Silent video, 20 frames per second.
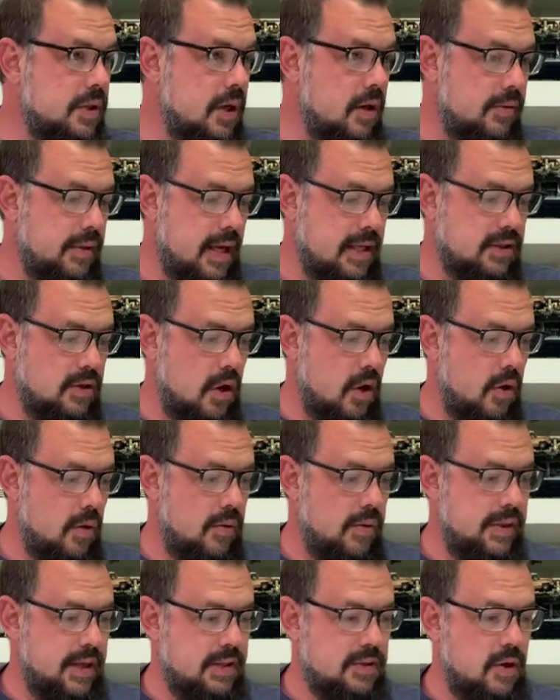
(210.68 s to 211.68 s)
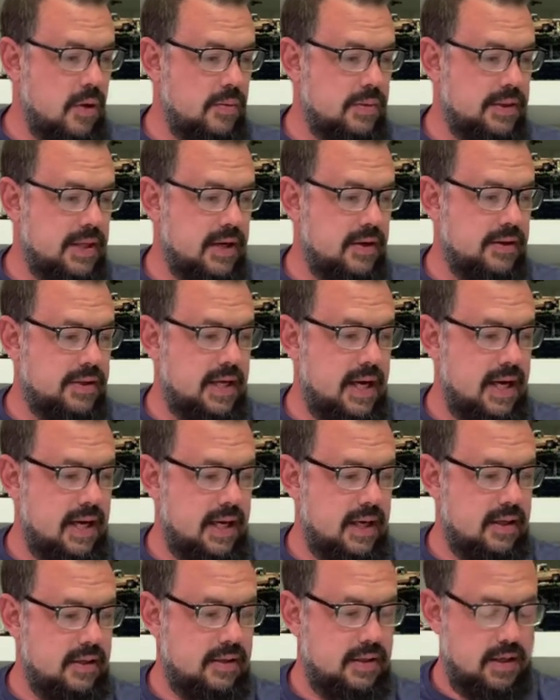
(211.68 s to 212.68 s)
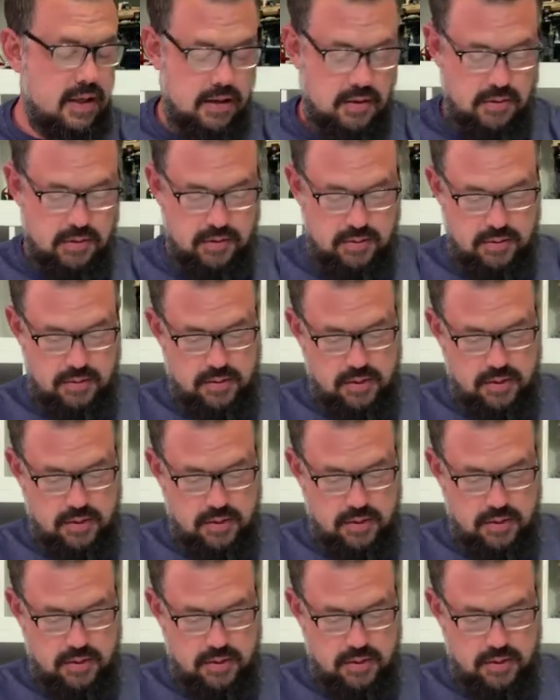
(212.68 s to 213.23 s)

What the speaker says: that's always entertaining. So